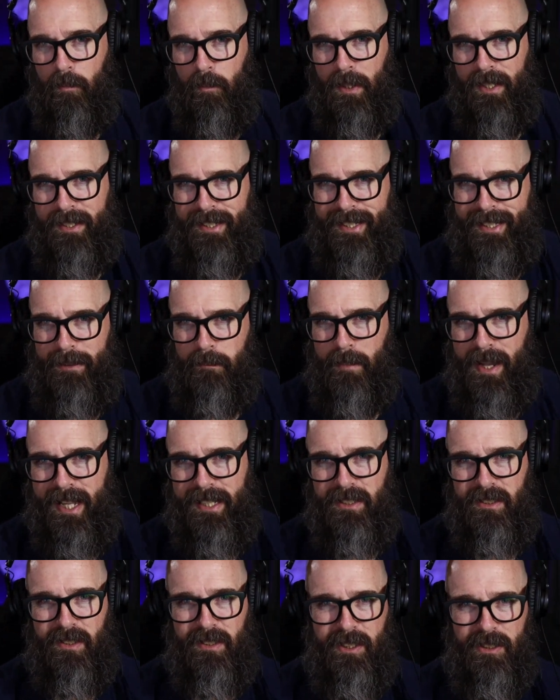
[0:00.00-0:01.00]
but he
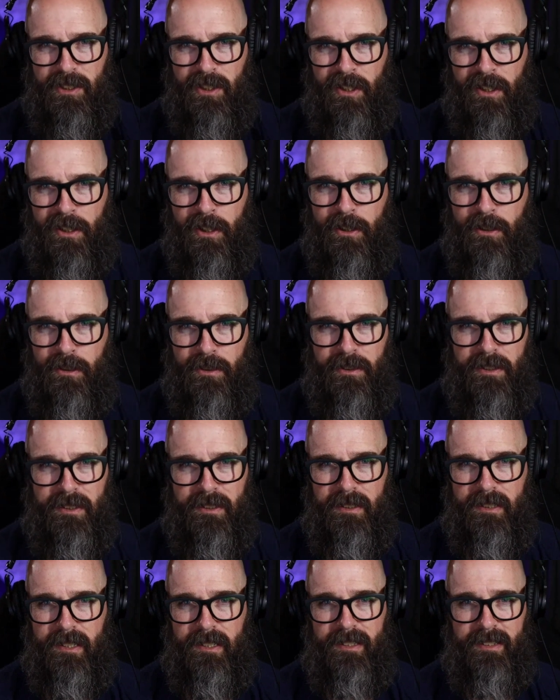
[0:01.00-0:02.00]
matched the tone
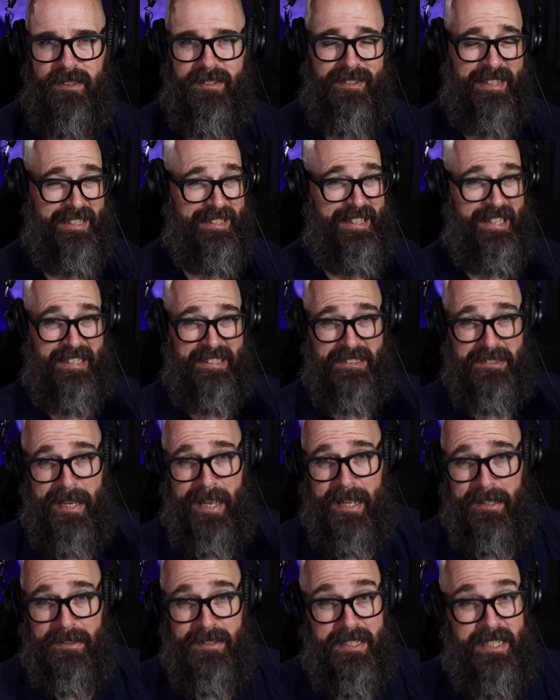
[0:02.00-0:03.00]
like,
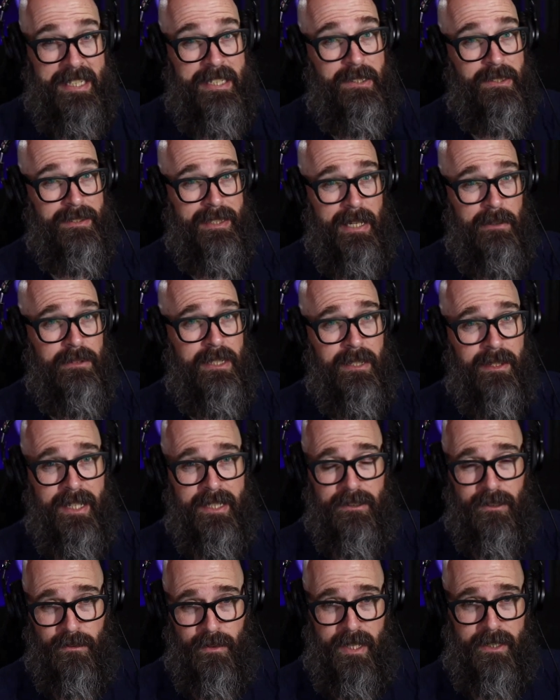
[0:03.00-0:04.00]
exactly. It sounded
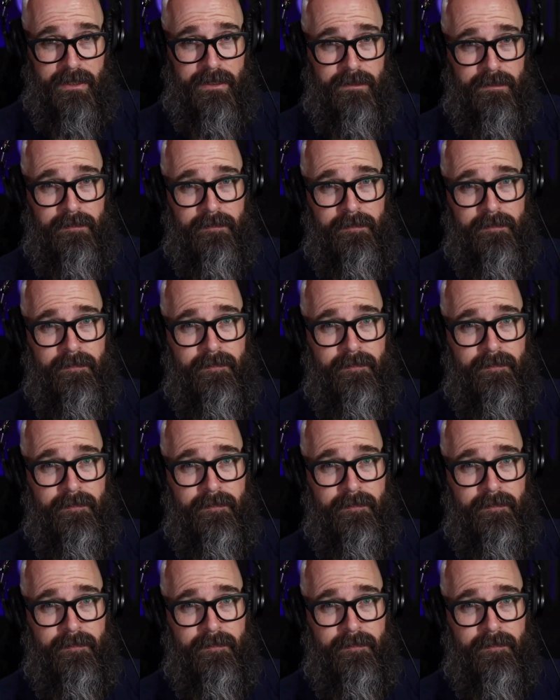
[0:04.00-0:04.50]
like the record.